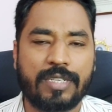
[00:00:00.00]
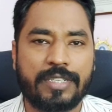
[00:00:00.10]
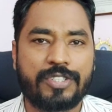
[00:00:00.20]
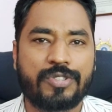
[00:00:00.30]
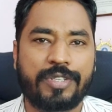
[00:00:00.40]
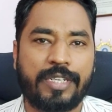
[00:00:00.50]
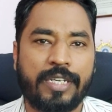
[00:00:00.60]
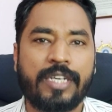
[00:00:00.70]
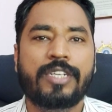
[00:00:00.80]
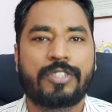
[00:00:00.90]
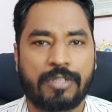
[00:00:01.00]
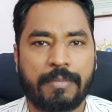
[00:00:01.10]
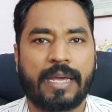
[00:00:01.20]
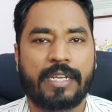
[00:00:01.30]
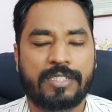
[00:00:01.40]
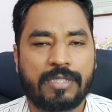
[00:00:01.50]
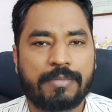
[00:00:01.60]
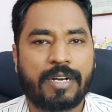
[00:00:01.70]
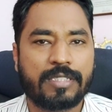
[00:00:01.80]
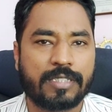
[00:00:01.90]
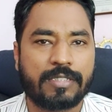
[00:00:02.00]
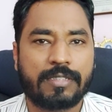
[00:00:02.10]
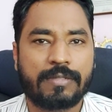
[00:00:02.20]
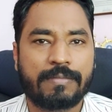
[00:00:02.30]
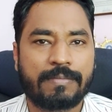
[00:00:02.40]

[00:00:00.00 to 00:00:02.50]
industry should manage the projects.